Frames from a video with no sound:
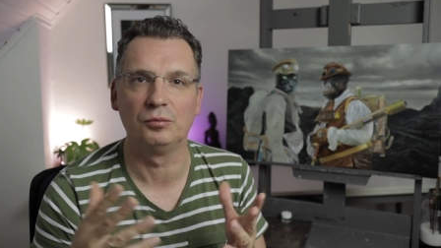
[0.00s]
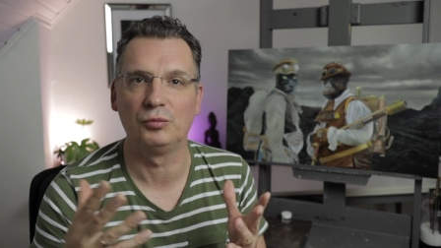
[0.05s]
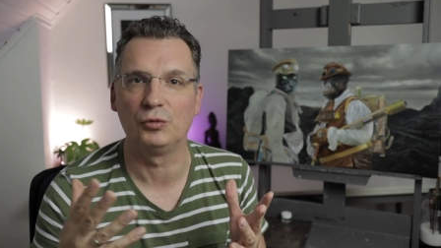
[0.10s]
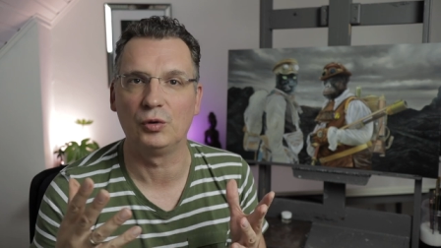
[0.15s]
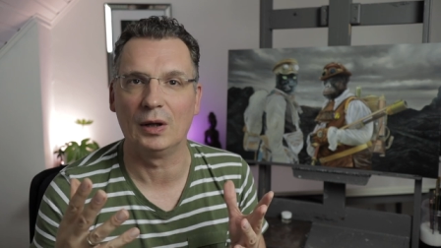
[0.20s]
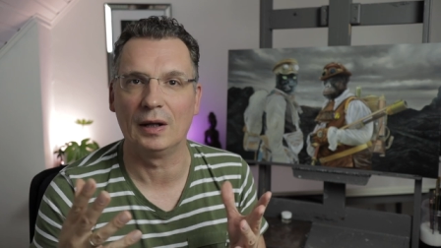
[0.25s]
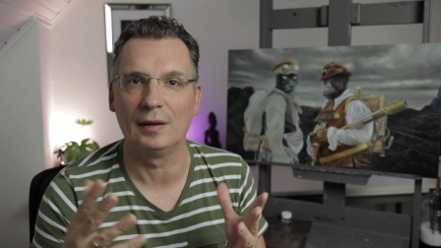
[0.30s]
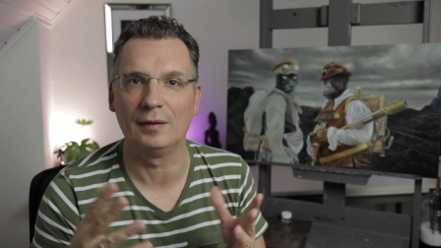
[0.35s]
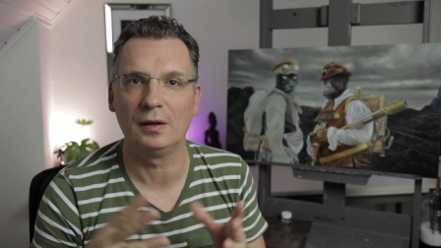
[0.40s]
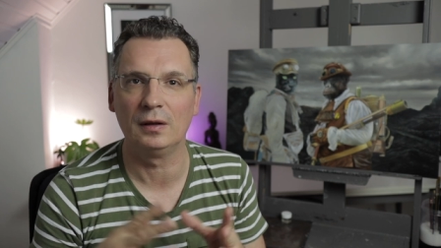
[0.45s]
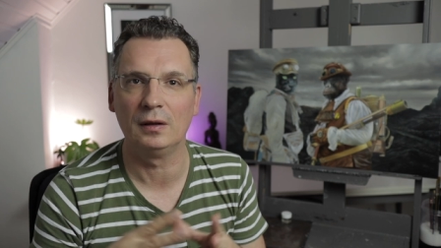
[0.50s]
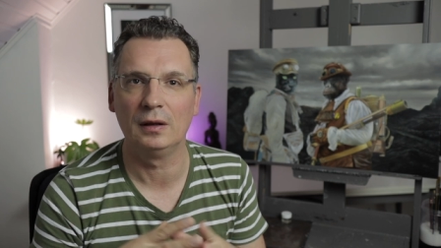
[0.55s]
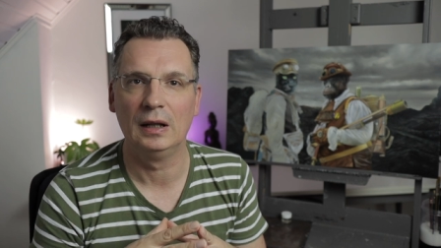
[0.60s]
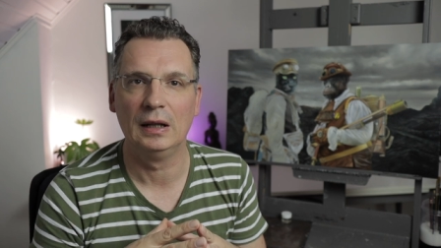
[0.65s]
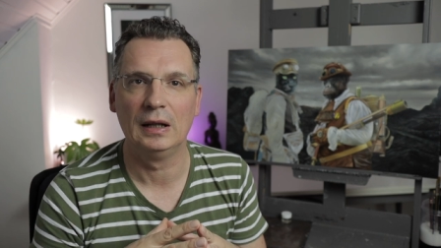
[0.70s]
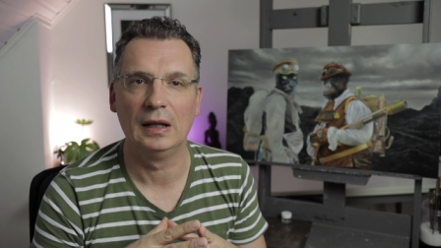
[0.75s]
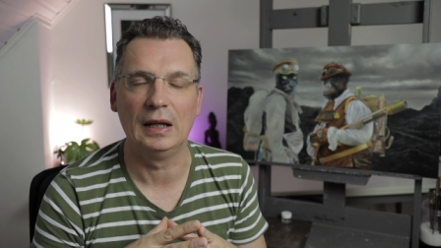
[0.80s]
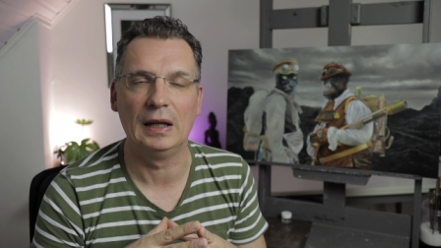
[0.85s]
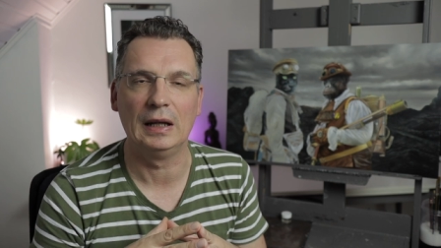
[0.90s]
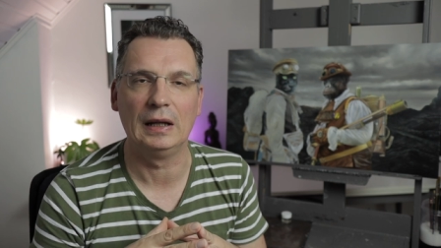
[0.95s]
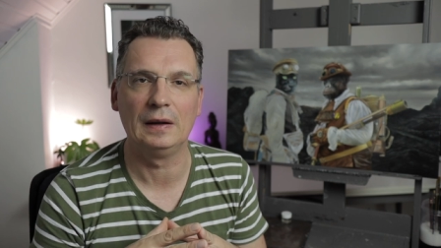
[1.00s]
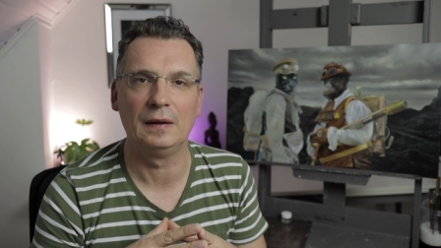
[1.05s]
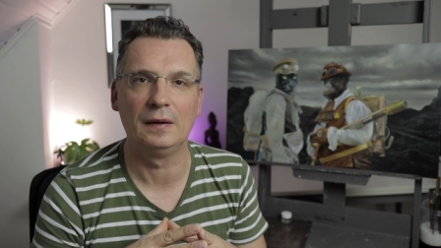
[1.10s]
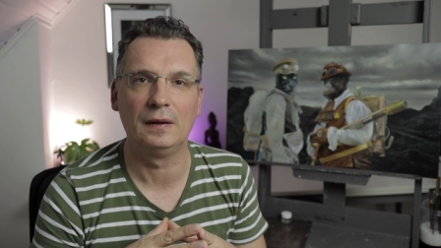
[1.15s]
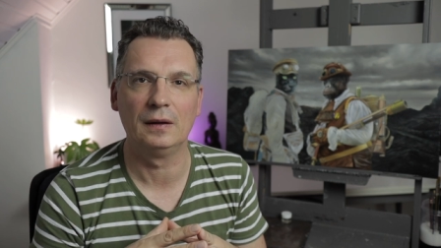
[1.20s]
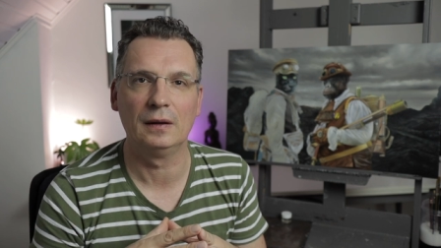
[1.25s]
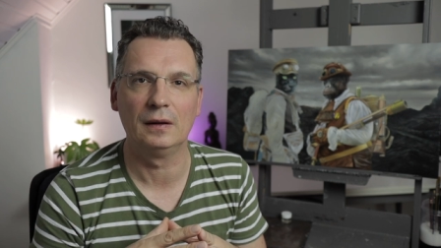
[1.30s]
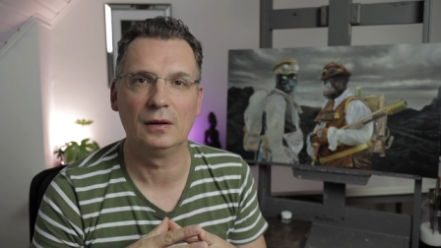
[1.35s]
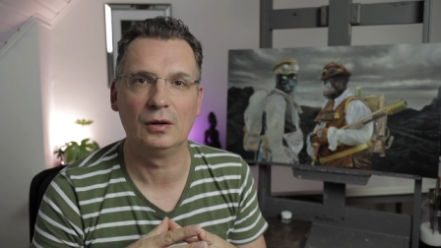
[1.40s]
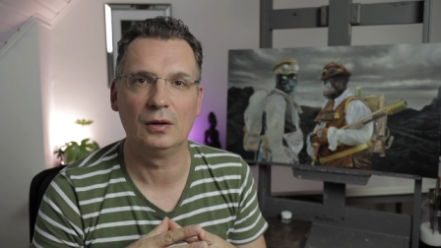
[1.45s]
travel and
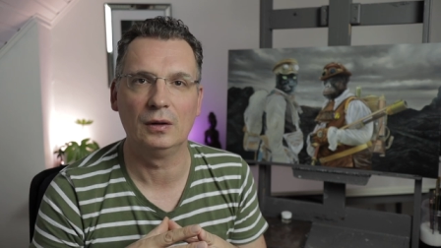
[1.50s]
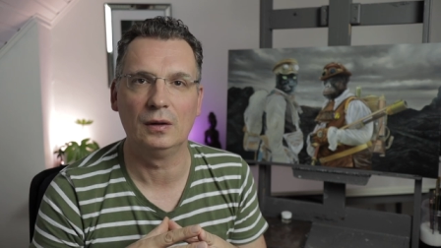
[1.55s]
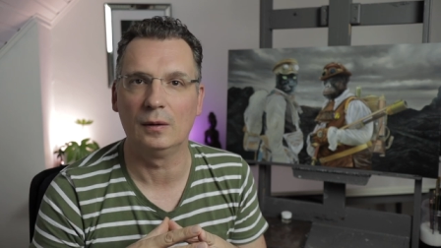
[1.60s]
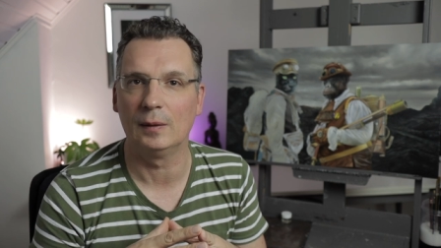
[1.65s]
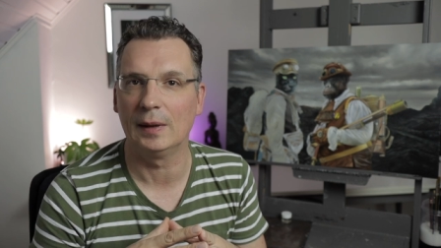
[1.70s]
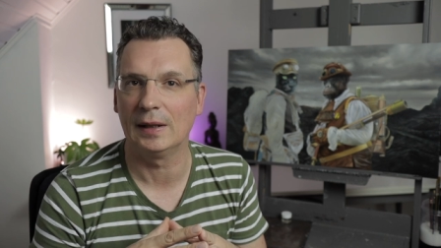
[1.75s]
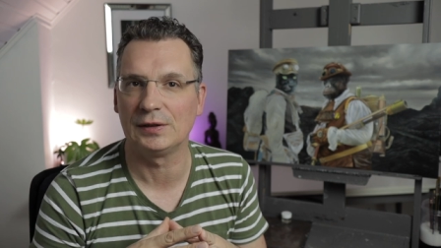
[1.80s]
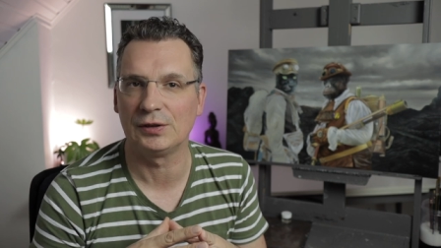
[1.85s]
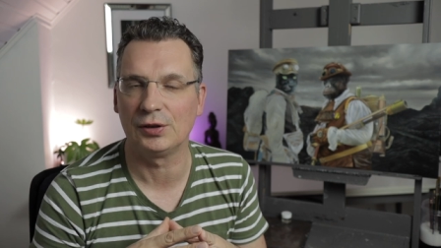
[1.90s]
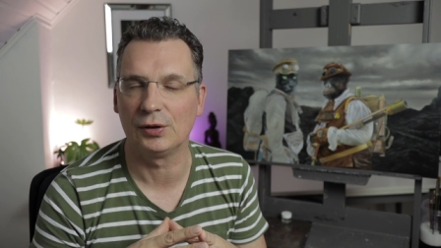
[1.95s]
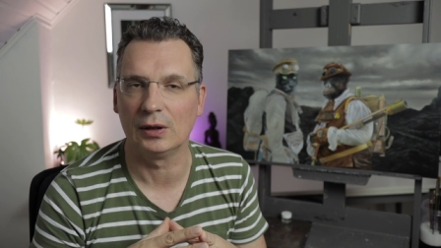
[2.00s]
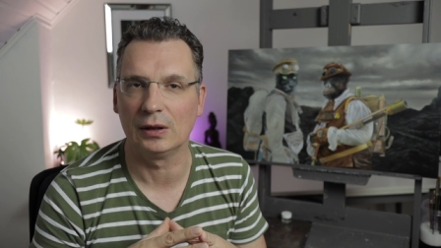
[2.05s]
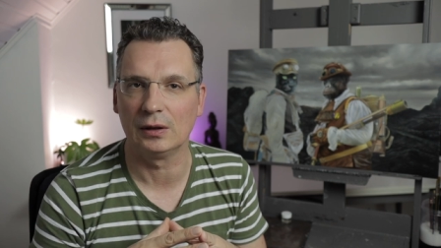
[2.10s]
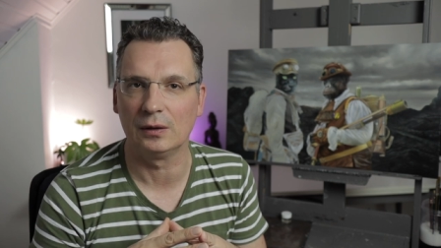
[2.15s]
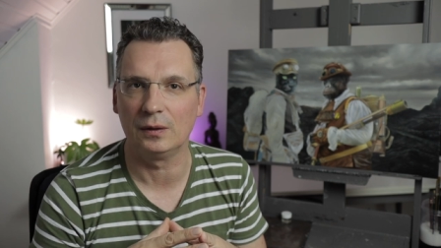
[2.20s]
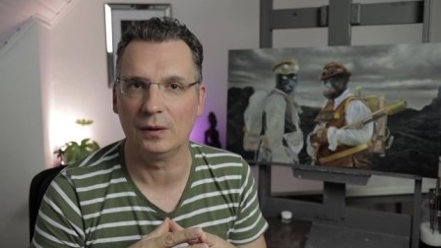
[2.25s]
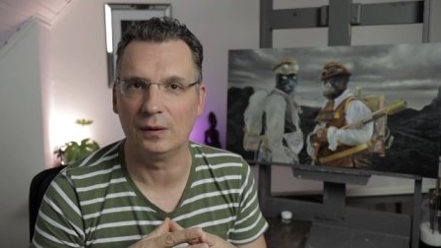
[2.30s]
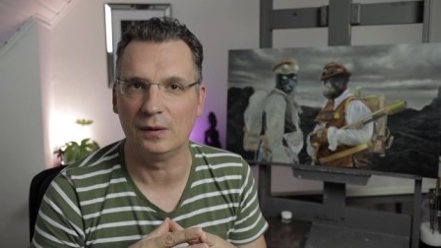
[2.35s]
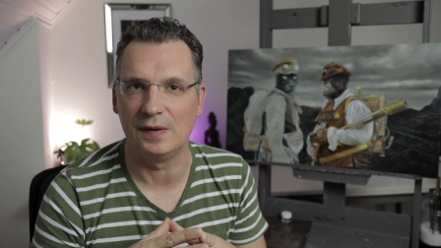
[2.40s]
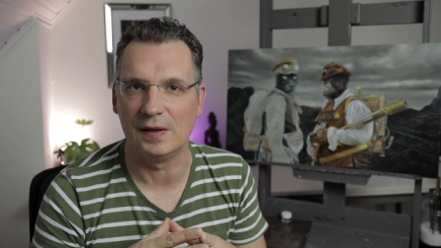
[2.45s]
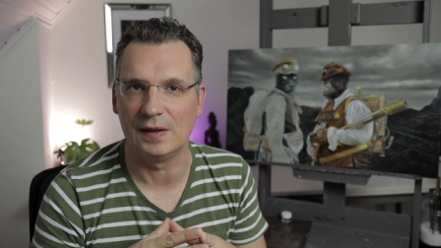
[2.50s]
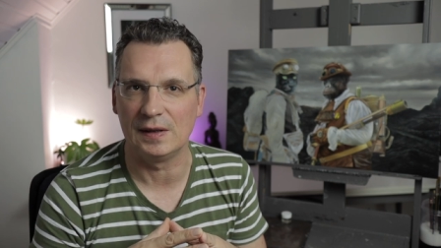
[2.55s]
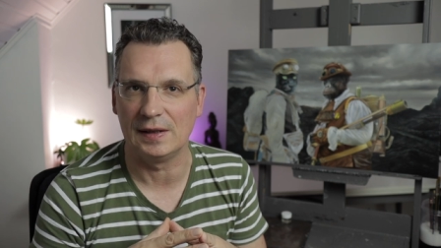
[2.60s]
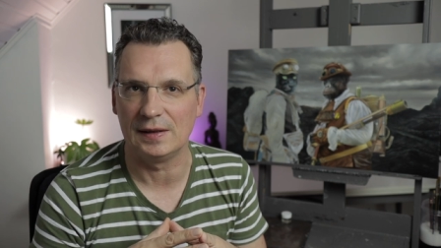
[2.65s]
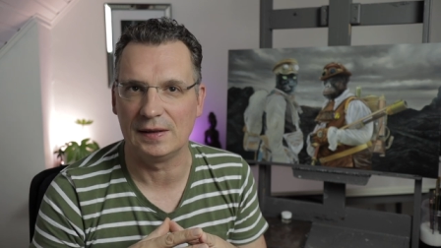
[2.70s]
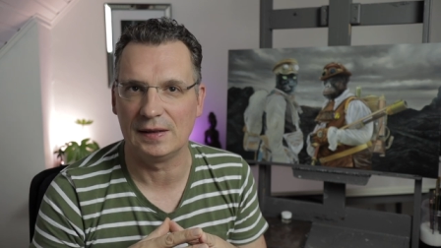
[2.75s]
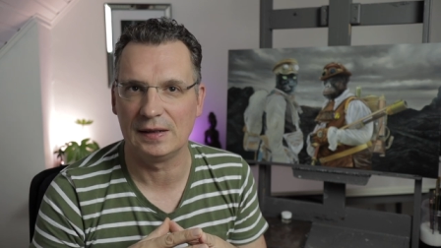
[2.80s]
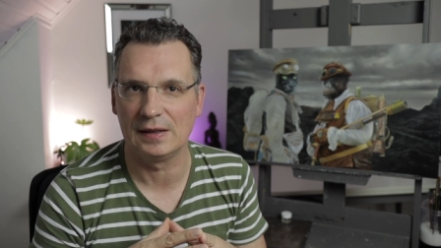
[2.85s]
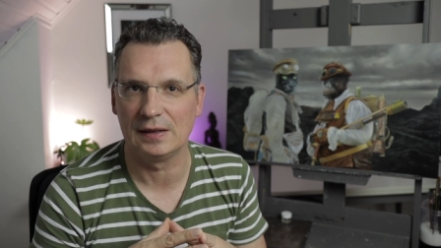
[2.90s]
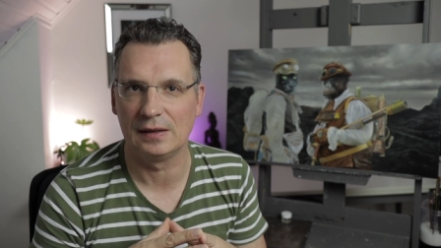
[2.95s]
restaurant
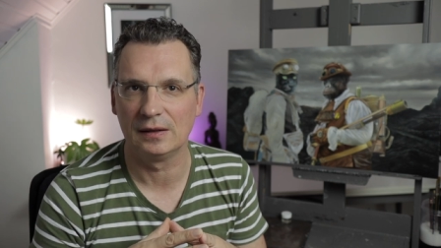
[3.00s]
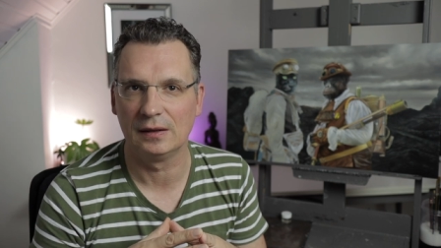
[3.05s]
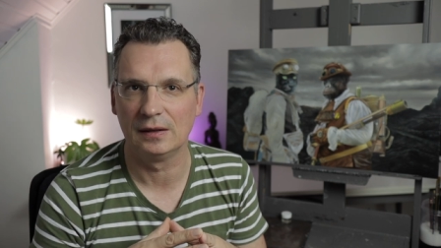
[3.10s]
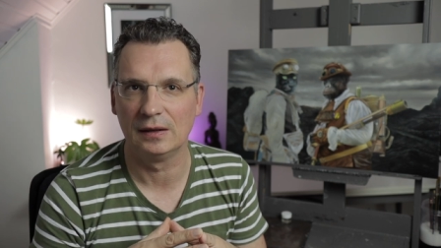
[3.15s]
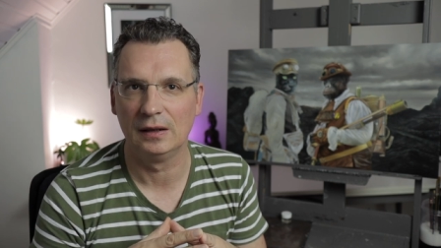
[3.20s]
visits.